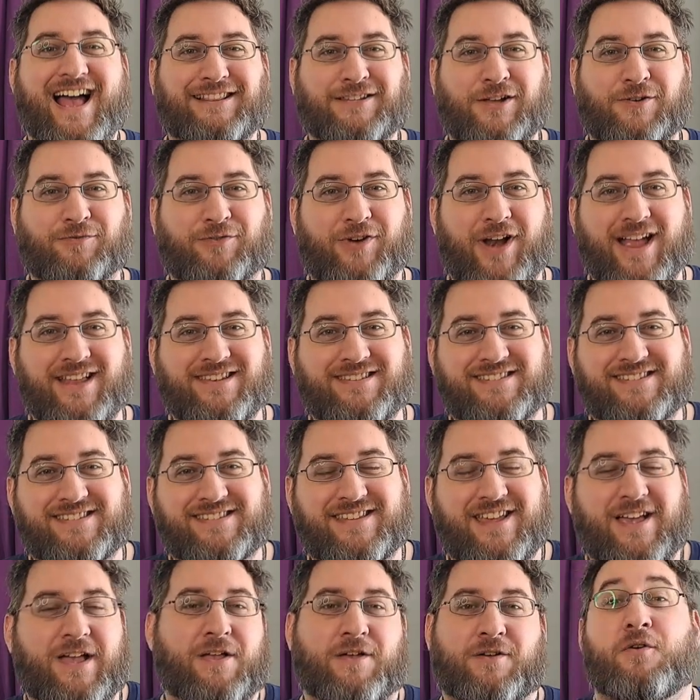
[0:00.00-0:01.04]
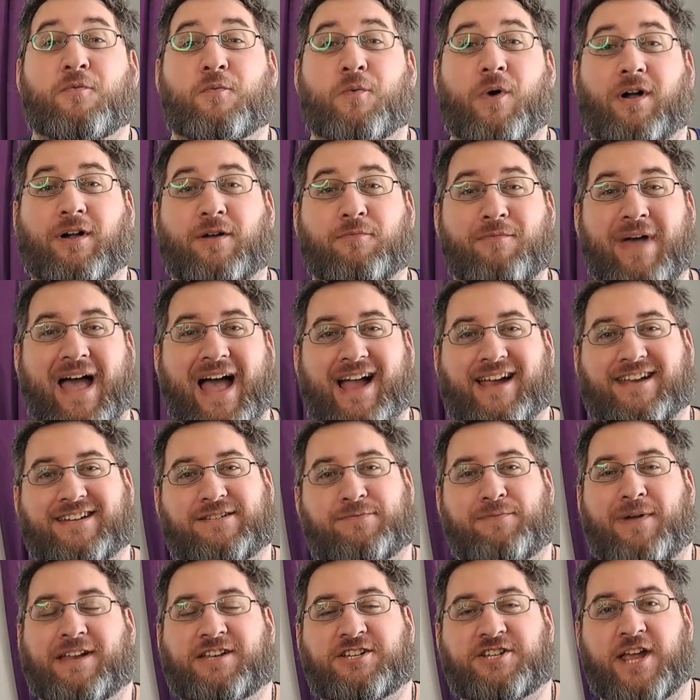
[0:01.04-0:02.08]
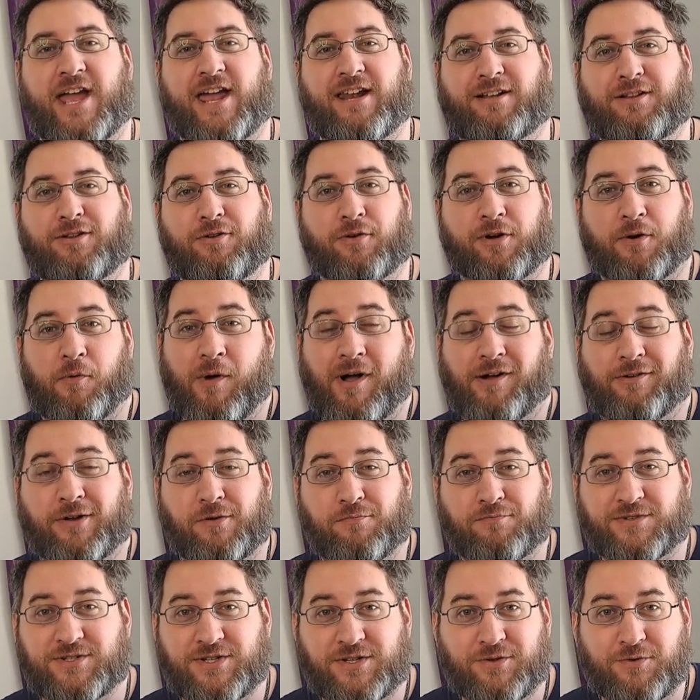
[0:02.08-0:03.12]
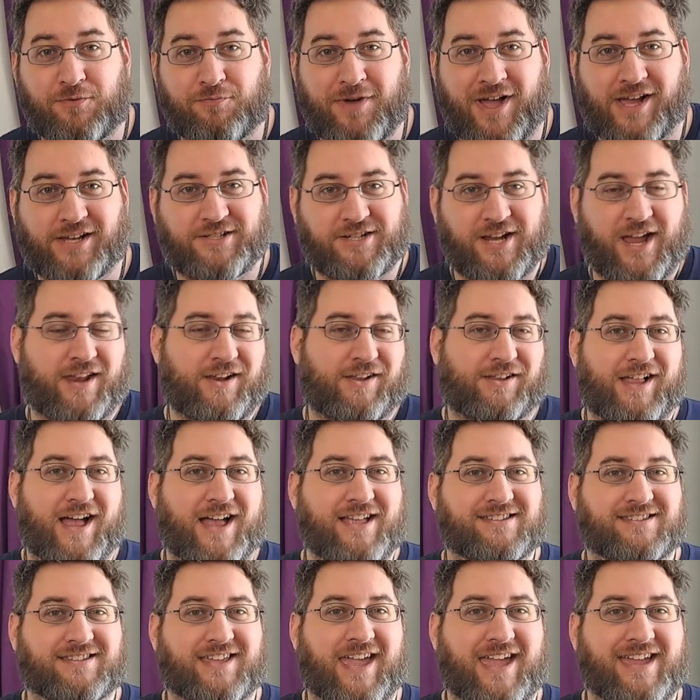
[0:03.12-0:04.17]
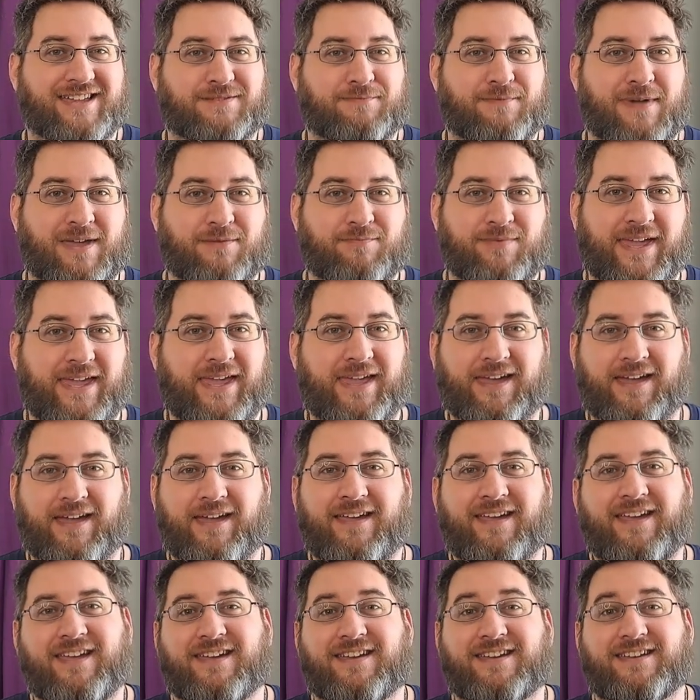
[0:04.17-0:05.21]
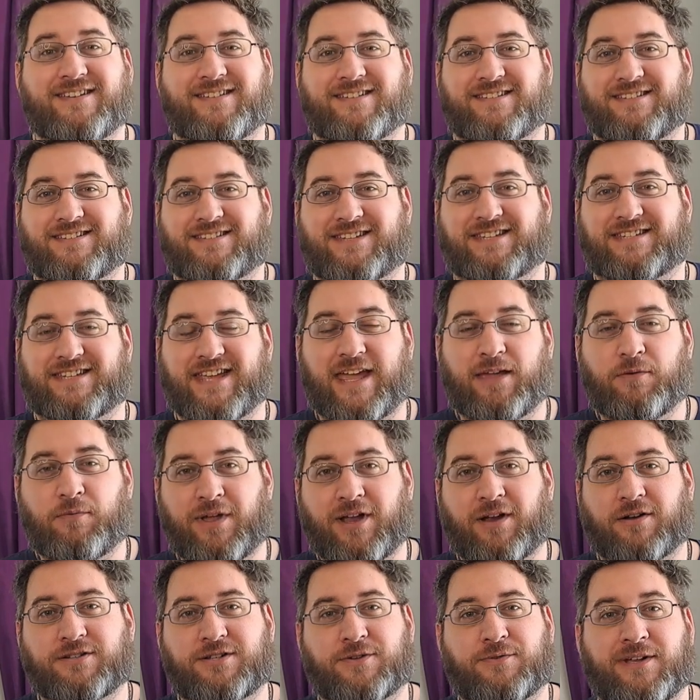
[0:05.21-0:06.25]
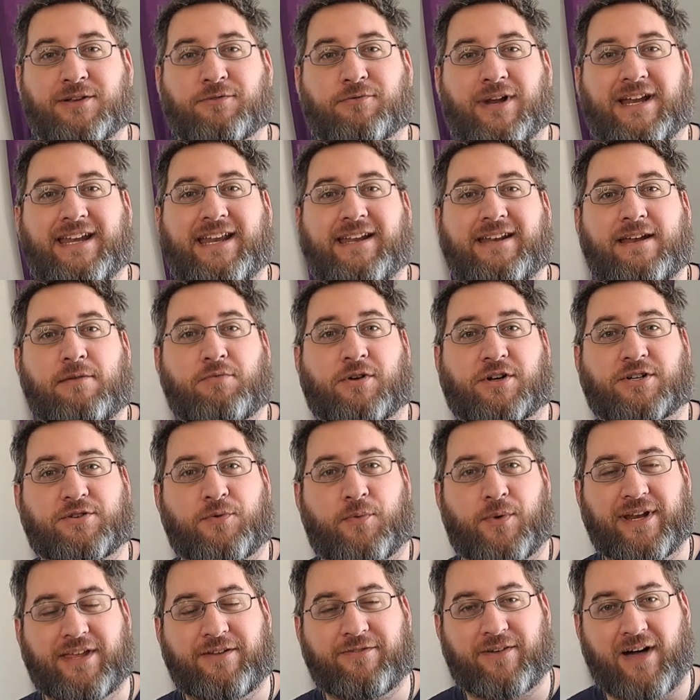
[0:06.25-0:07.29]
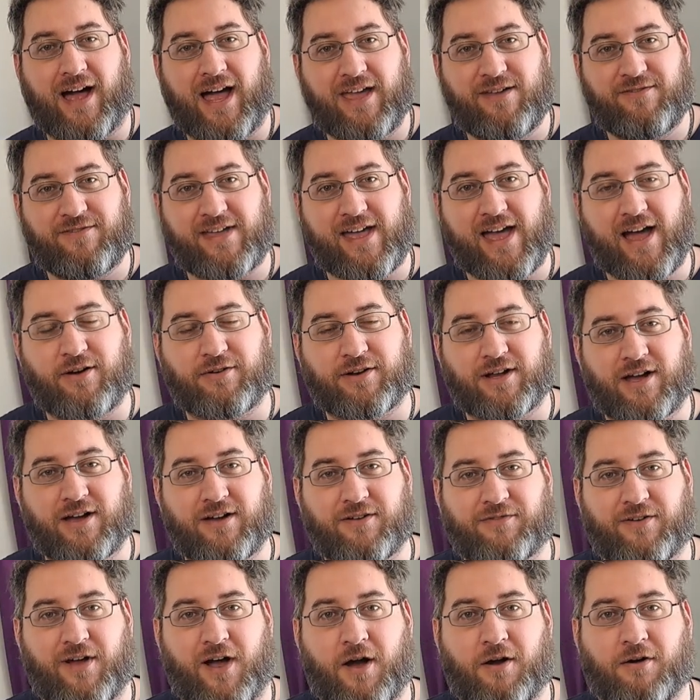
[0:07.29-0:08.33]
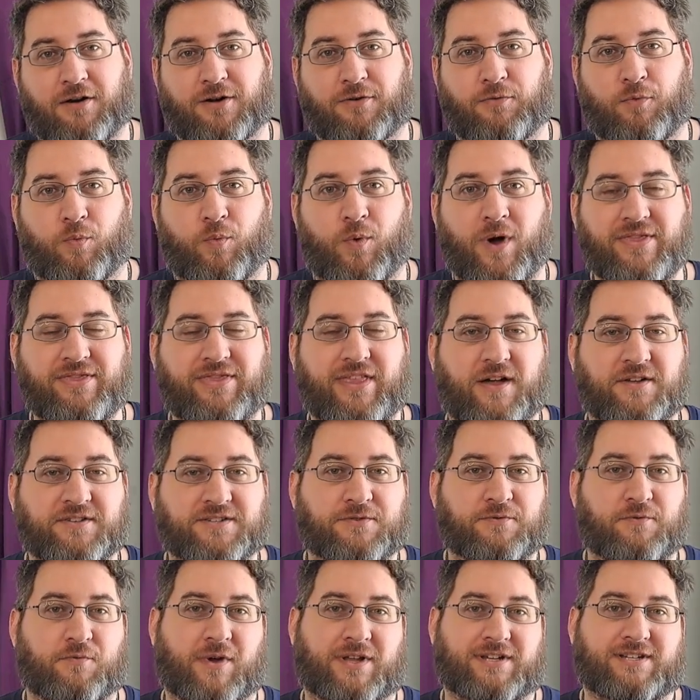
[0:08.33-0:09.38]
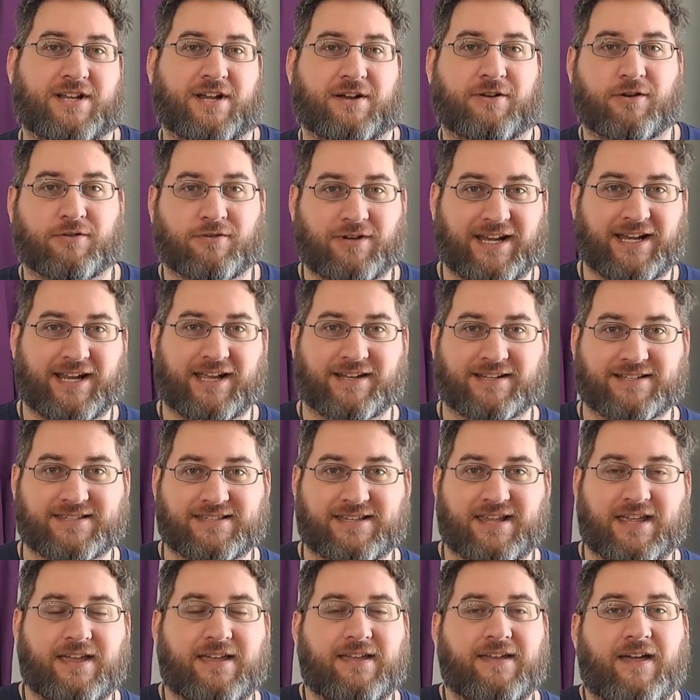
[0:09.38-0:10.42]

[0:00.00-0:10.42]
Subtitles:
Hello friends, welcome back to my channel, or welcome to my channel, as the case may be. Today we are doing reading number 25 out of our 1001 tarot readings.